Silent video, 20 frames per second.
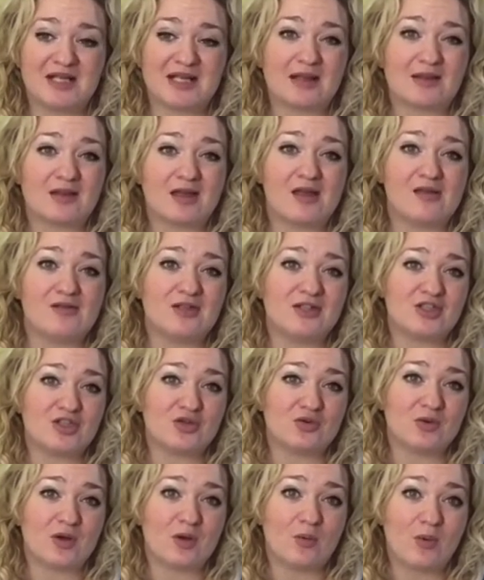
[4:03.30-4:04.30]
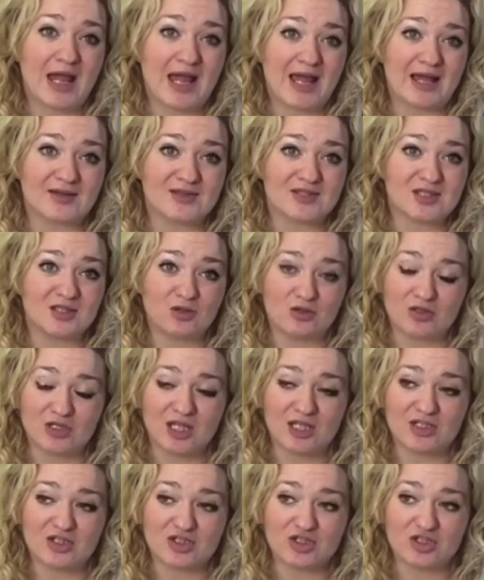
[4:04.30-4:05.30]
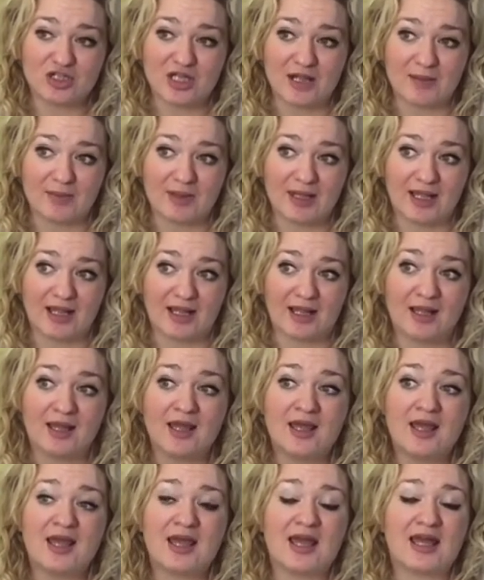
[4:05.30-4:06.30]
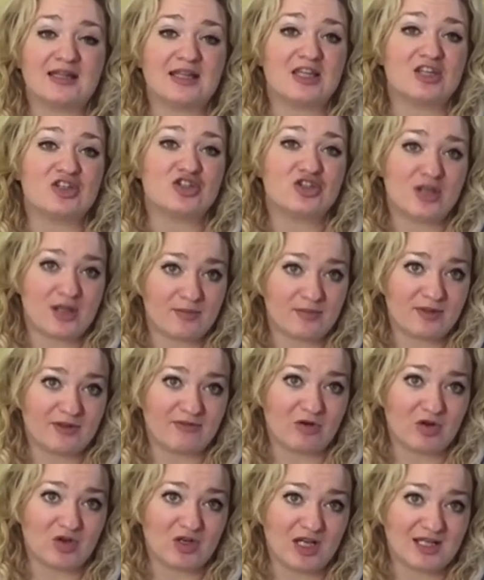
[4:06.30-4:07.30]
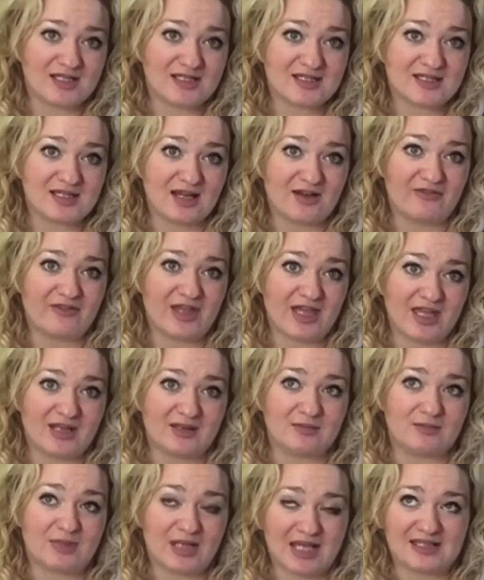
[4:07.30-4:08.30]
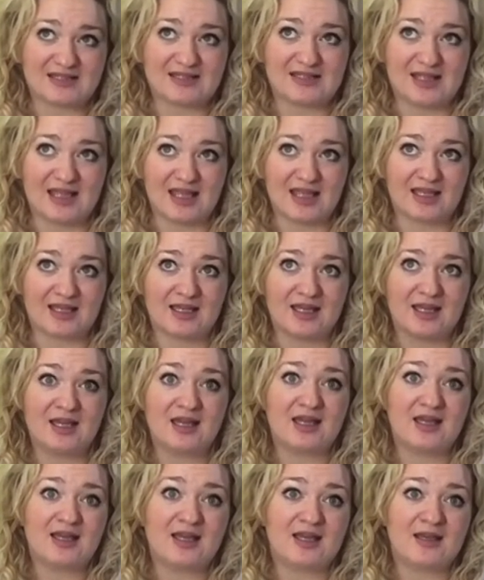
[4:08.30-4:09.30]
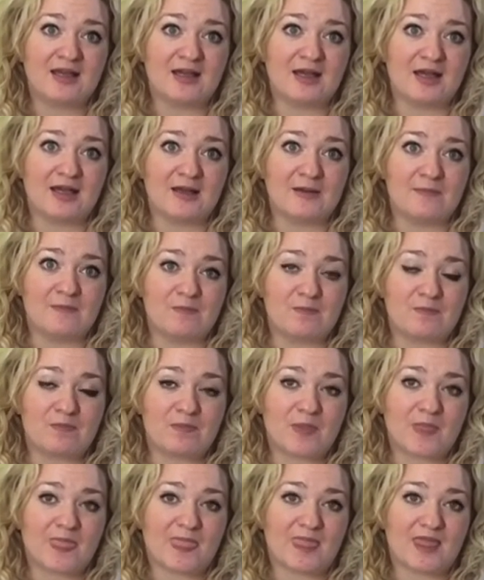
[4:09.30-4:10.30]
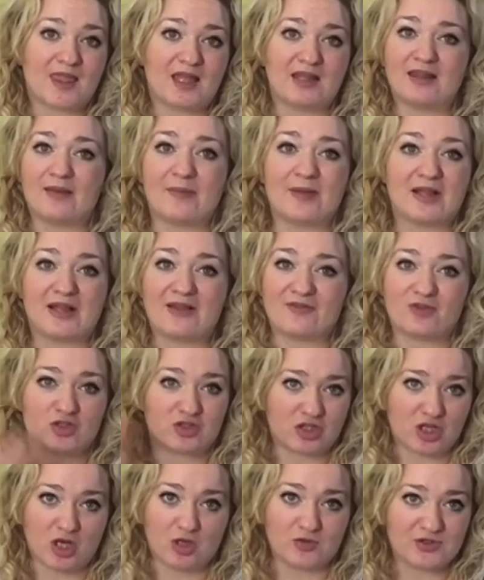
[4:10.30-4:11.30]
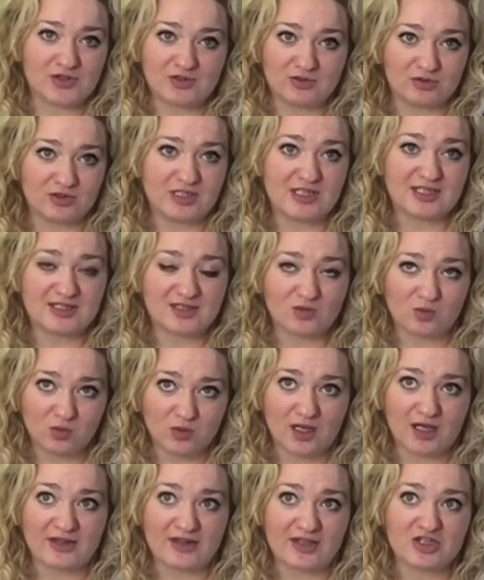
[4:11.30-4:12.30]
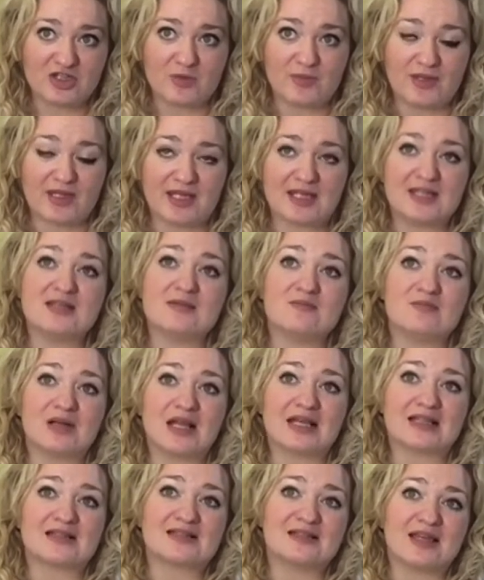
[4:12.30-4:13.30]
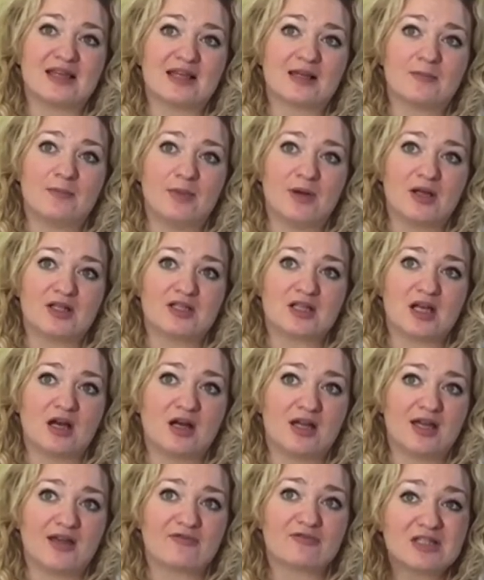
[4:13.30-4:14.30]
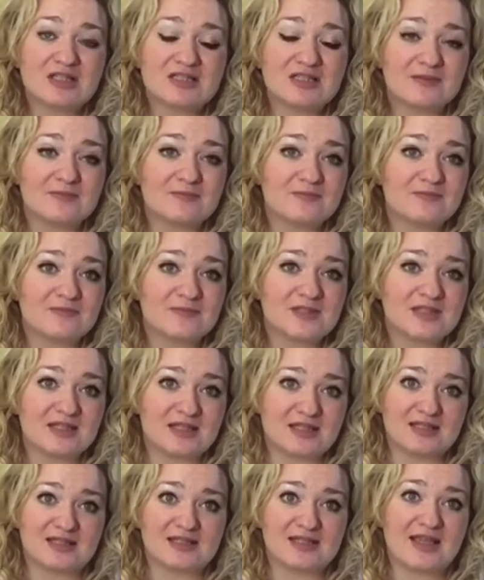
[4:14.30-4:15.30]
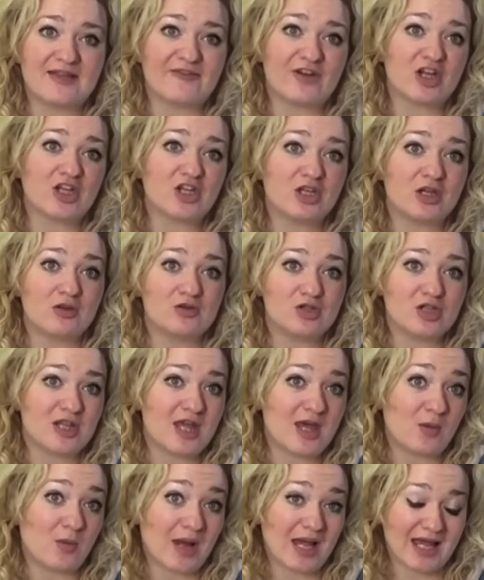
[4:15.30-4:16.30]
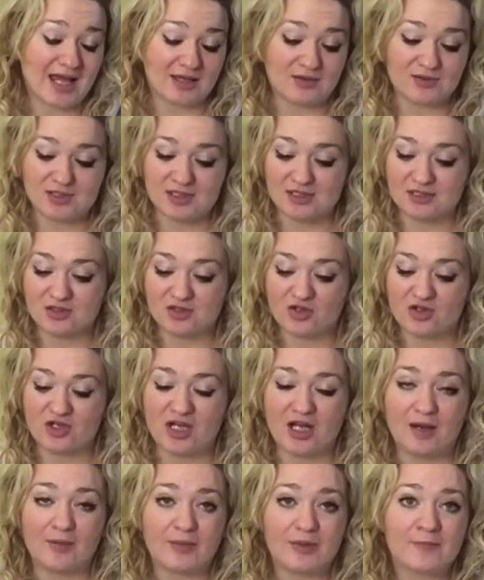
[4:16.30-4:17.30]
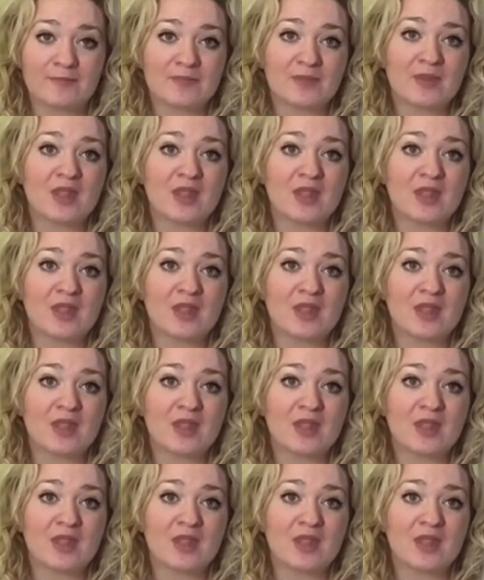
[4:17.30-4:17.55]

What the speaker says: but now they only do a warehouse and online shipping, and they ship their online stuff in plastic. And I mean, they've got a whole story as to why they're shipping it in plastic, but I have written them to see if I can go to their warehouse and stock up.